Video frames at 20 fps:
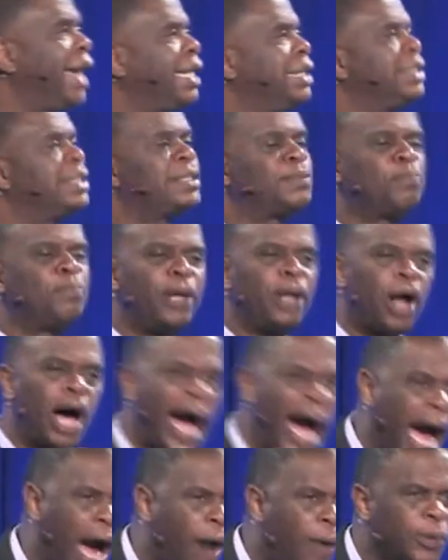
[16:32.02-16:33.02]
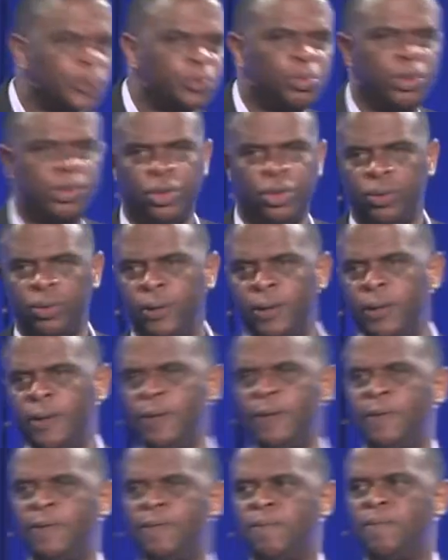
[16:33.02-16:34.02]
spend hours with you.
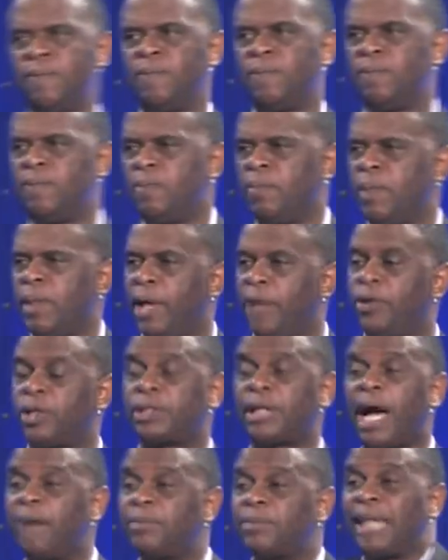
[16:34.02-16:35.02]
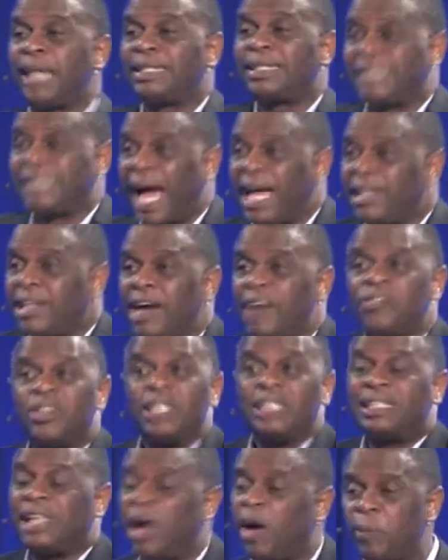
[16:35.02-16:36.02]
And there are times I, I
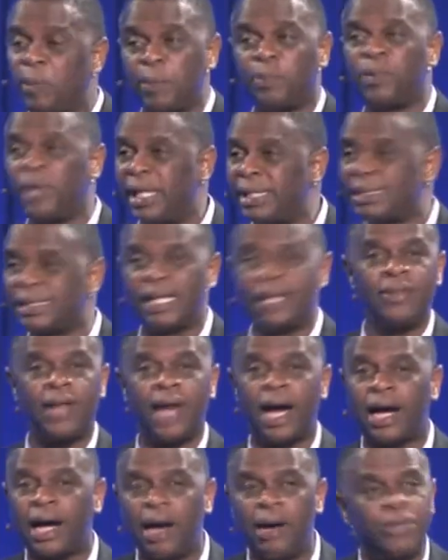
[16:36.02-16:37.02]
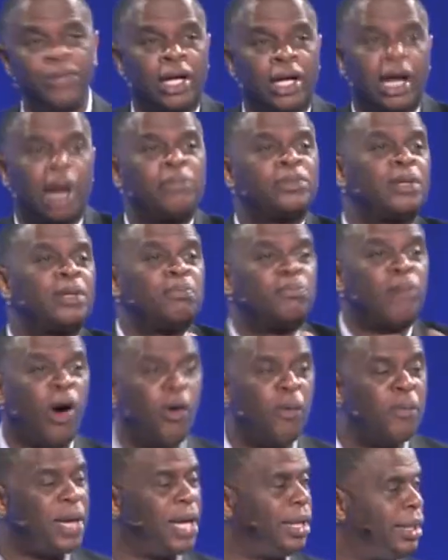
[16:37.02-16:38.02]
lovingly tell people listen, there, come, there comes a
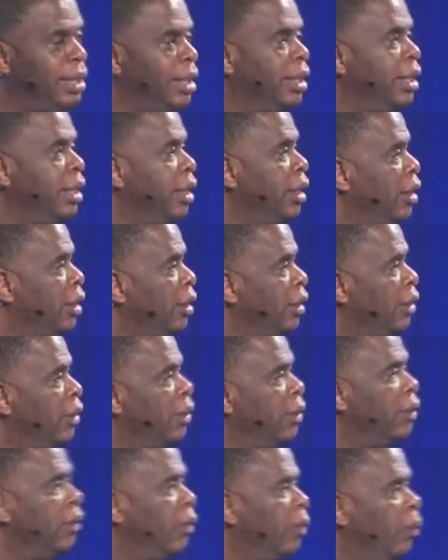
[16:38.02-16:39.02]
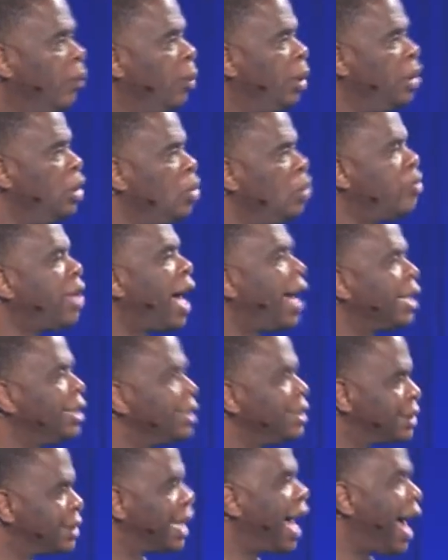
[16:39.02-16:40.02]
moment when you've got to
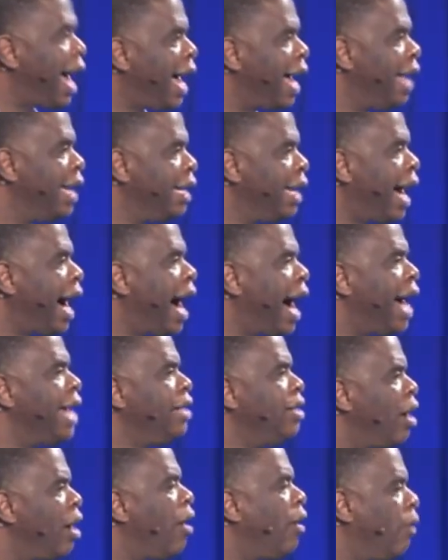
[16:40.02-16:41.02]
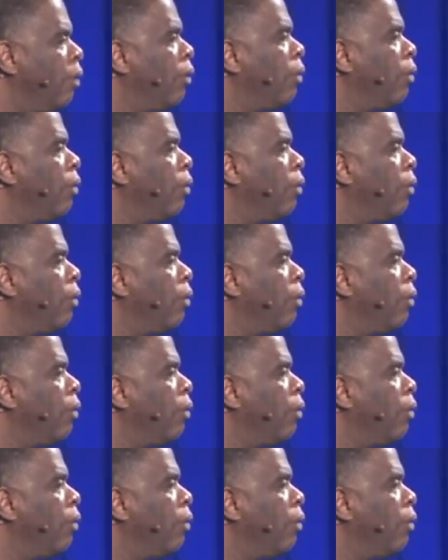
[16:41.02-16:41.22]
decide. I know.